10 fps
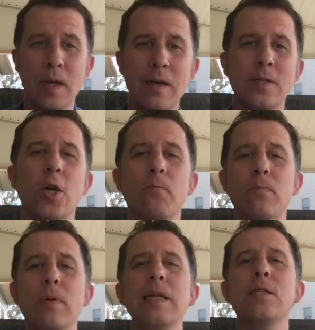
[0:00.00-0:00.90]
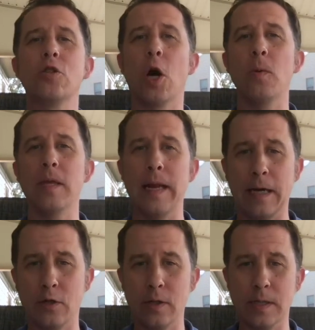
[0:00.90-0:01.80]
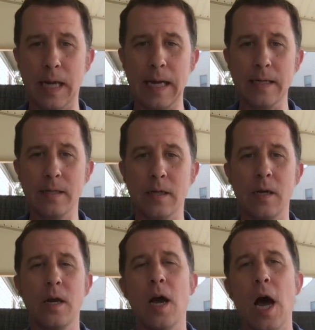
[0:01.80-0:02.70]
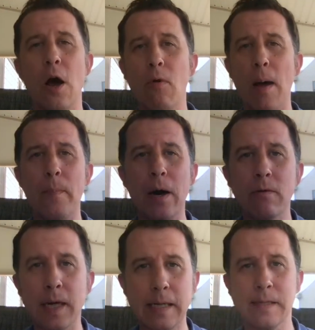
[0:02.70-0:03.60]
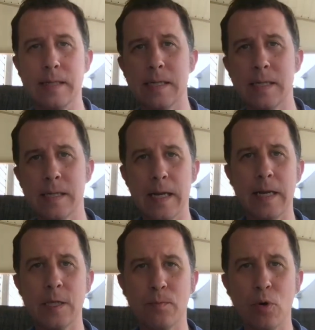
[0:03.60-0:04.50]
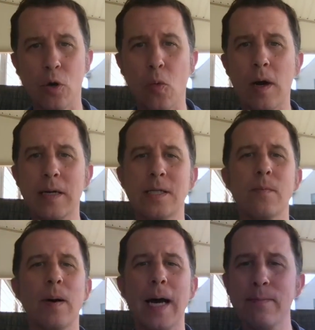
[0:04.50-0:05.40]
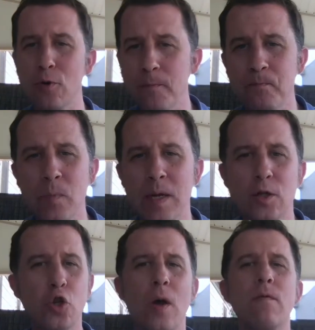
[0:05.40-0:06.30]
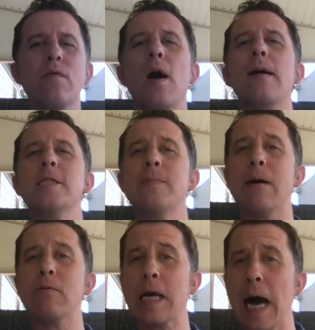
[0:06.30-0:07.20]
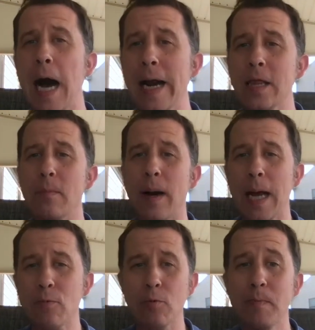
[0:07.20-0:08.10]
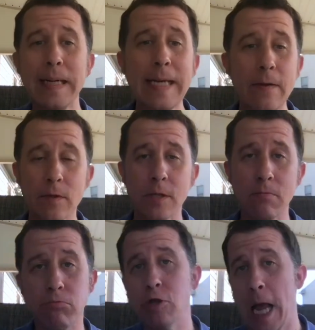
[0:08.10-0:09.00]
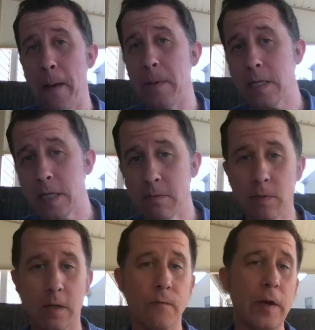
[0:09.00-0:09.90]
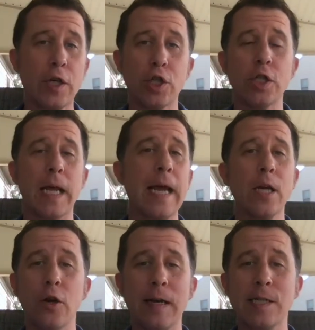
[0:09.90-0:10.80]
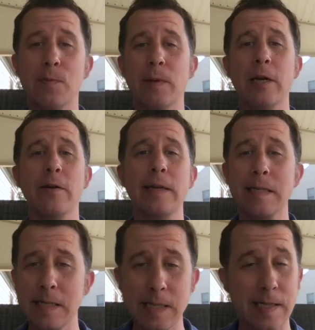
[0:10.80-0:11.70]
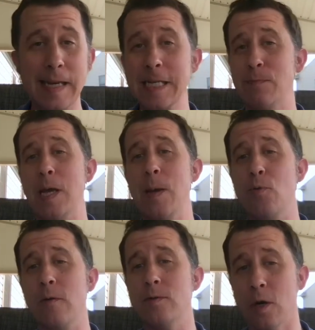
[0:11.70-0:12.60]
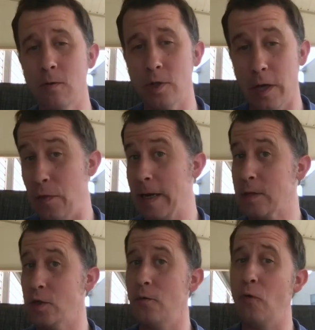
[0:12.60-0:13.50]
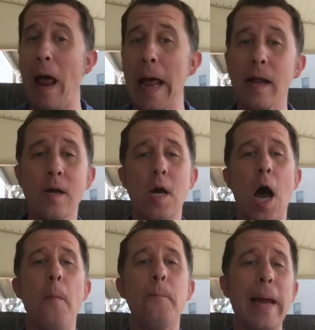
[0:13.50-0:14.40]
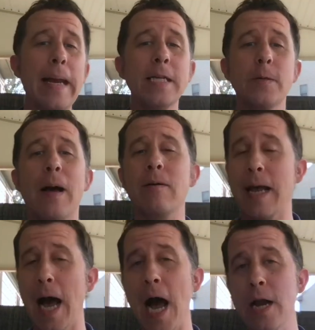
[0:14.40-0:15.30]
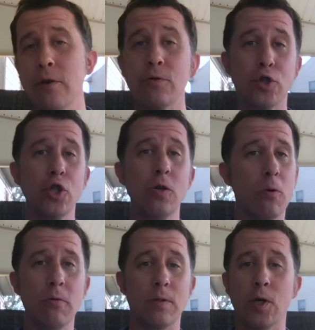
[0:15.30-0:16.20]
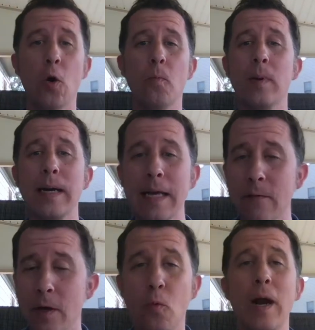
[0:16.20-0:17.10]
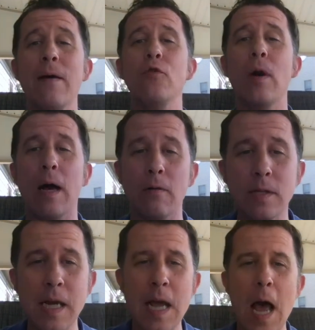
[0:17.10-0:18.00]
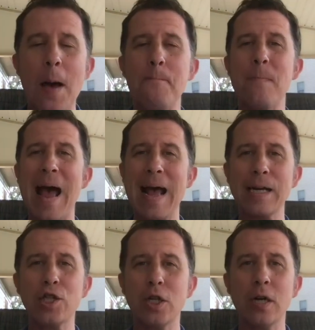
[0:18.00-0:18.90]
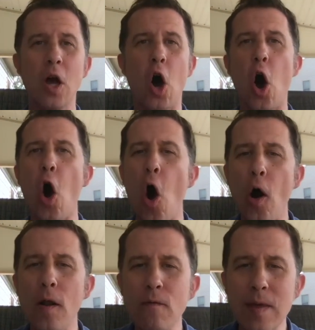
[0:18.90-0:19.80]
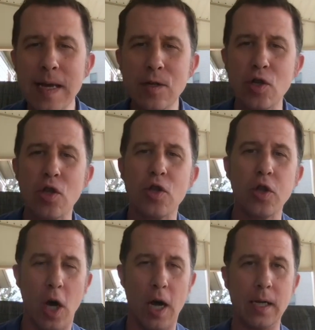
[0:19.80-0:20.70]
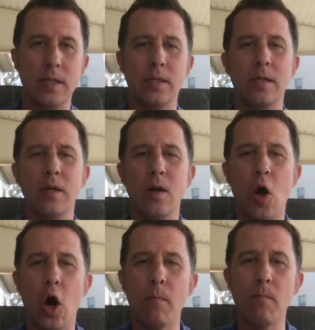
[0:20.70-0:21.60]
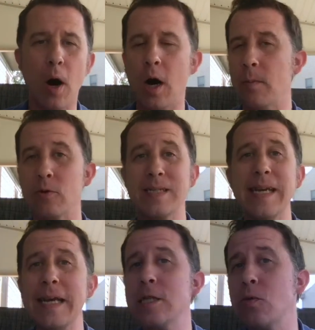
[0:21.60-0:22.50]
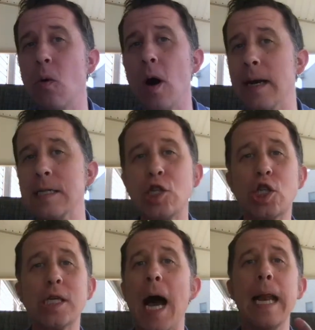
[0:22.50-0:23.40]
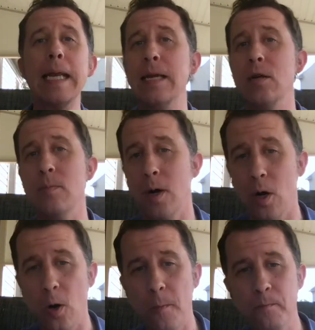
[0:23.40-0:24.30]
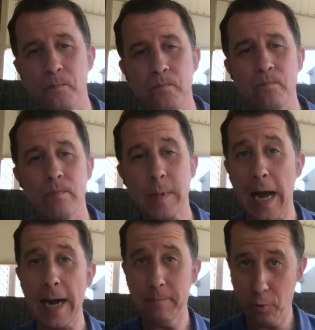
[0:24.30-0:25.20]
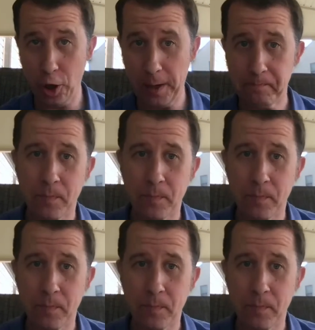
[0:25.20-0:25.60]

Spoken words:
So let's start with an exercise. Rob Bell does this in his book, What is the Bible? So you have thoughts about God and the Bible, beliefs, skepticisms, convictions, anger, experiences, things people have told you, things you've read, opinions about God you do or don't believe in, whatever else. Imagine all of these thoughts are marbles, each one a shiny little ball. Got it? Good.